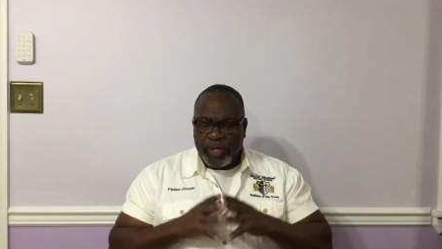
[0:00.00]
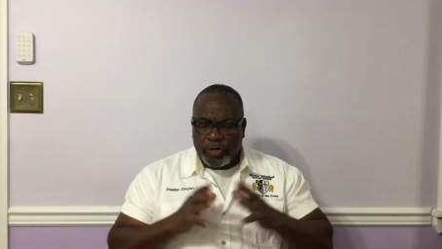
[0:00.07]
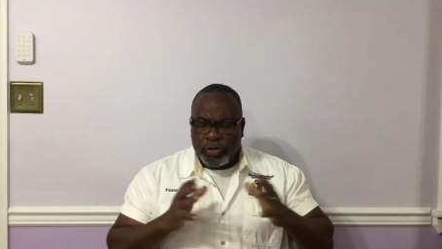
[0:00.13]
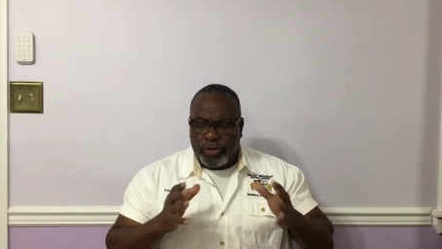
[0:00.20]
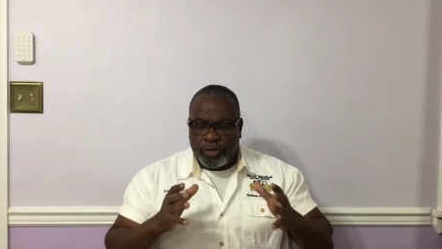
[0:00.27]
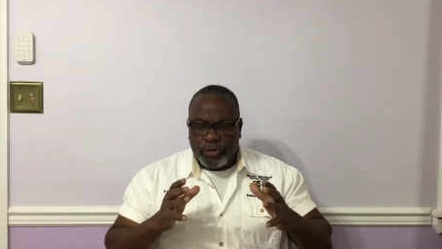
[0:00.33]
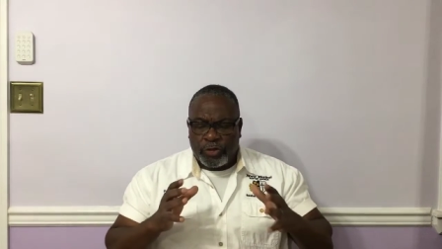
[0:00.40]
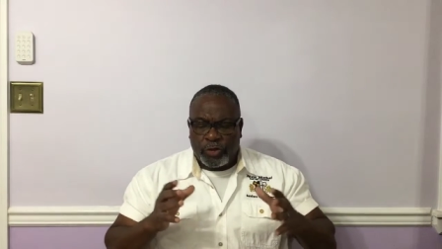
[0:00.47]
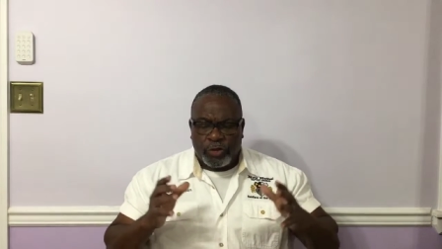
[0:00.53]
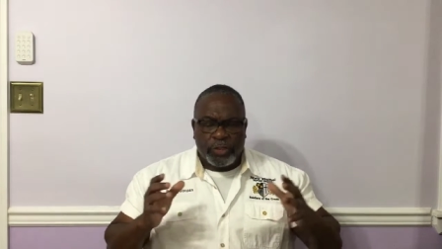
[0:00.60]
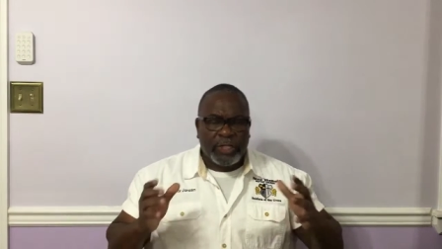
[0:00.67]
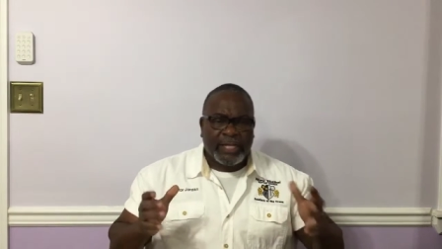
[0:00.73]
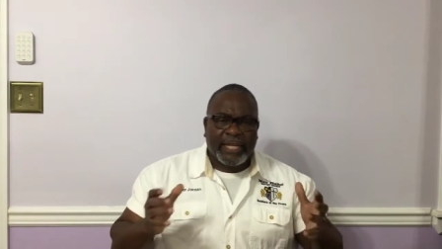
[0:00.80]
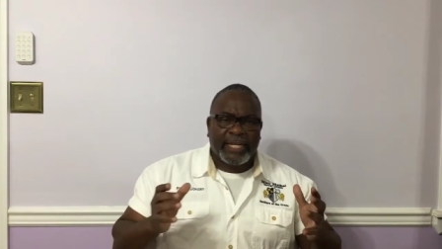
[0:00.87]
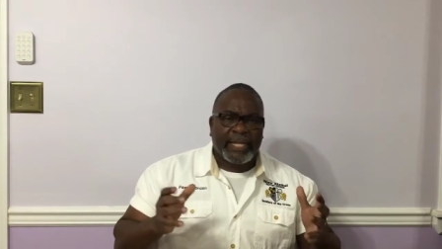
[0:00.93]
You you're
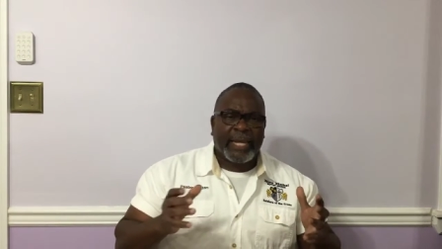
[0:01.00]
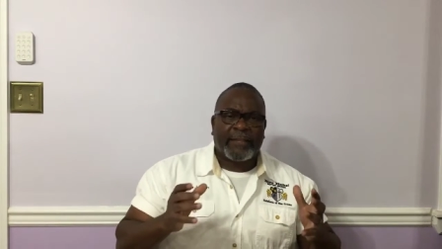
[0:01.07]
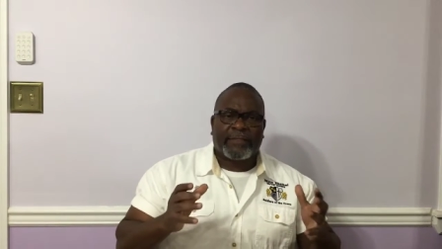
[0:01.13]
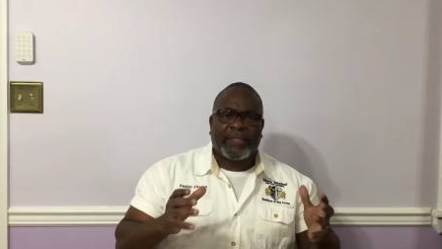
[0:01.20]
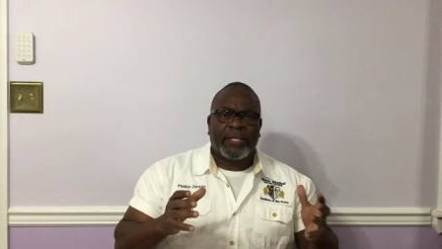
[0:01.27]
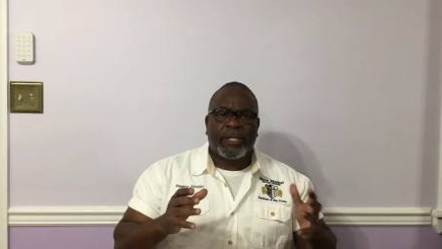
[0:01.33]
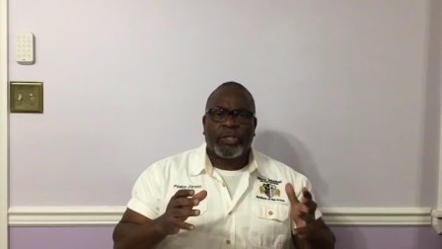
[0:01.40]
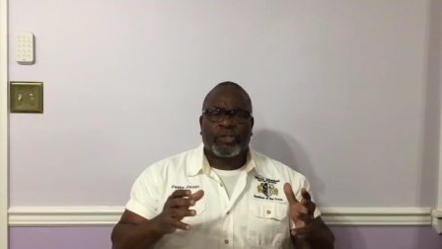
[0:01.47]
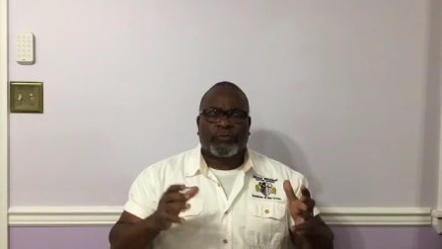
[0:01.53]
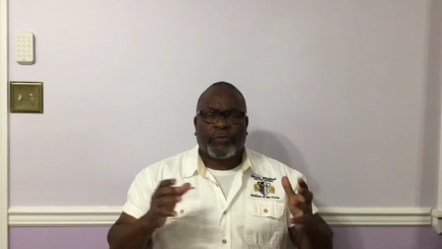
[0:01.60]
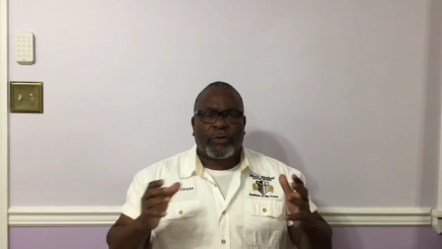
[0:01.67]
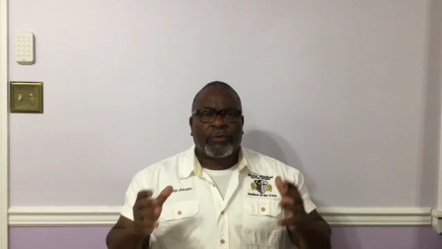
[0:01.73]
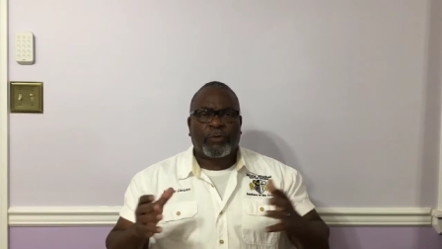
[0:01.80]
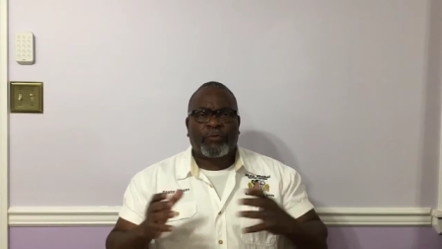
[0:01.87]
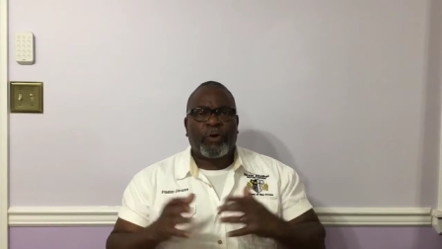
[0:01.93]
looking at things
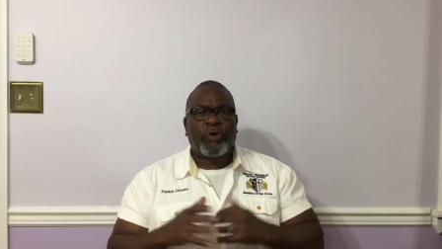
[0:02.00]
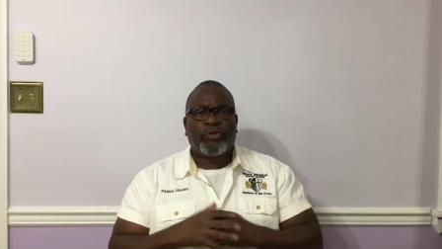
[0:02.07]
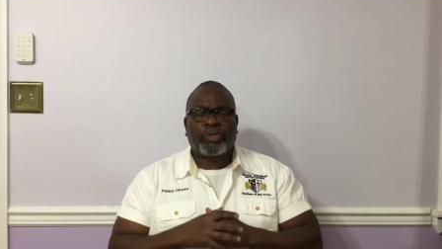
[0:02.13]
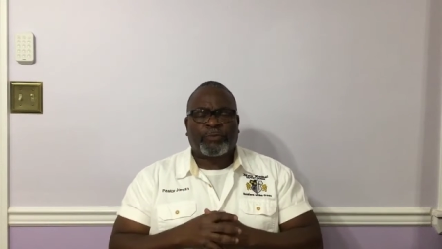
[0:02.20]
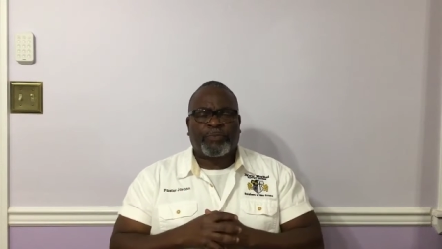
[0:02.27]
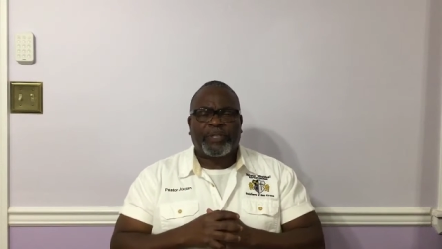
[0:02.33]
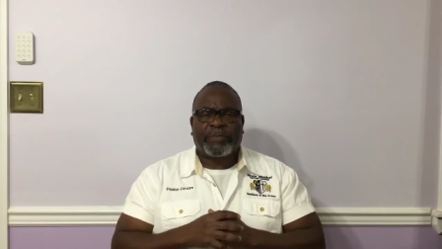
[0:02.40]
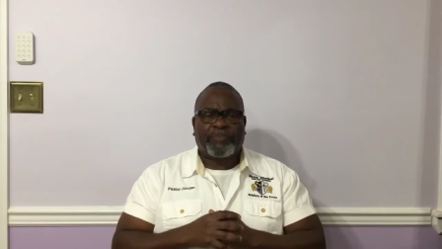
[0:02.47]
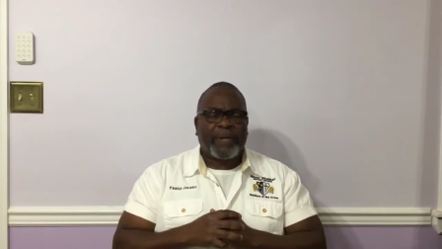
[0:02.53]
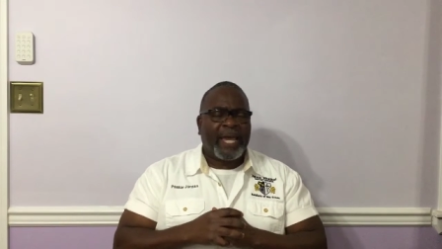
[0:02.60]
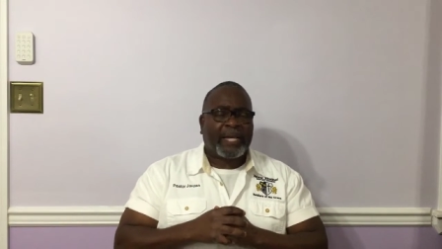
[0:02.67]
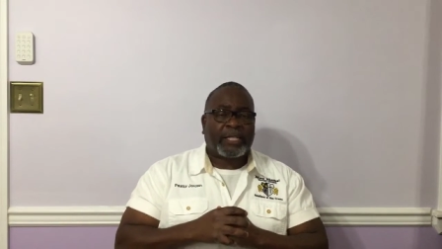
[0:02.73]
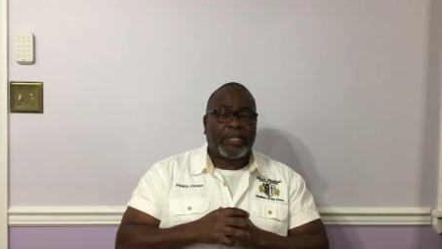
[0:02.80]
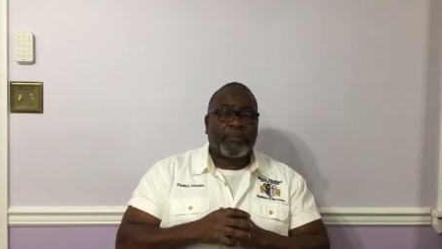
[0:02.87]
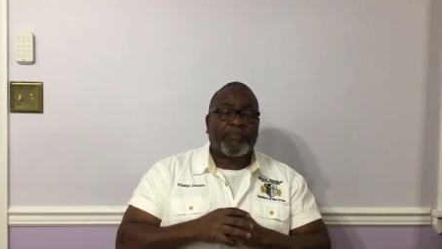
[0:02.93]
from the wrong
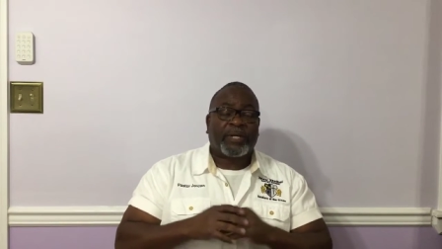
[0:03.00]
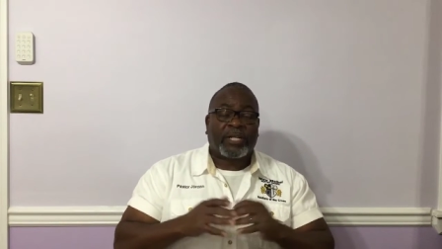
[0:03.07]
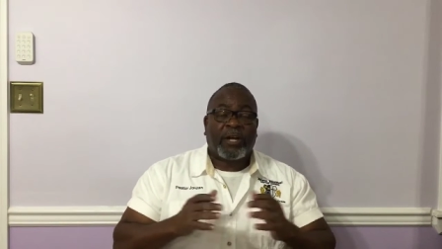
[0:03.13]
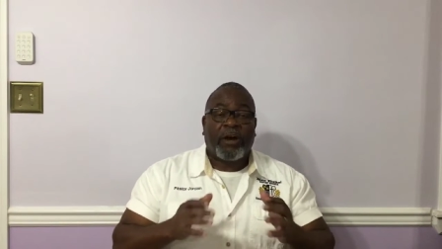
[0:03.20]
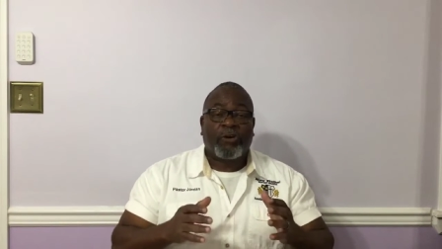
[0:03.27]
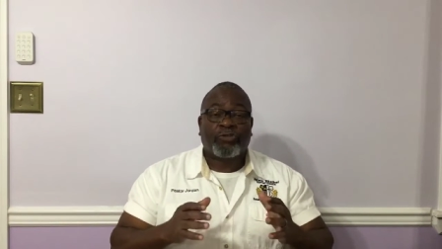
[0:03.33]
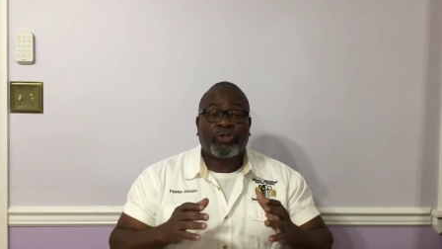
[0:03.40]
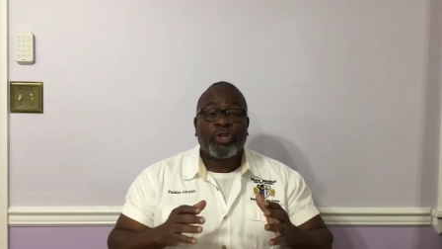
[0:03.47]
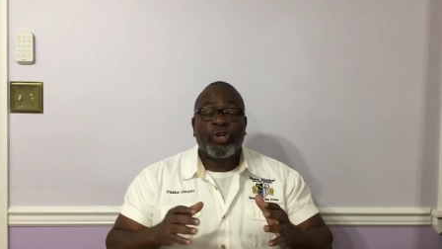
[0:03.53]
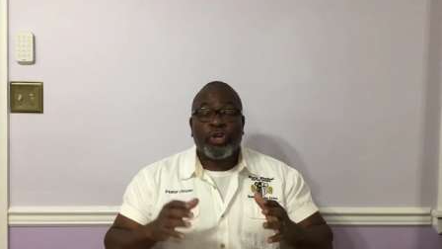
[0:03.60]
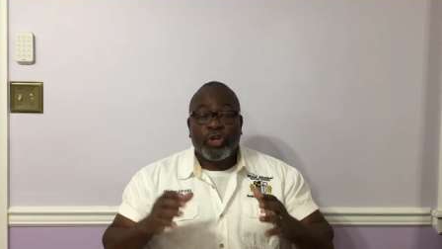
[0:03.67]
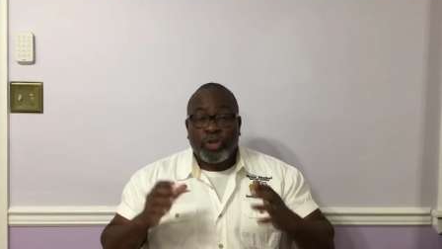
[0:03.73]
perspective because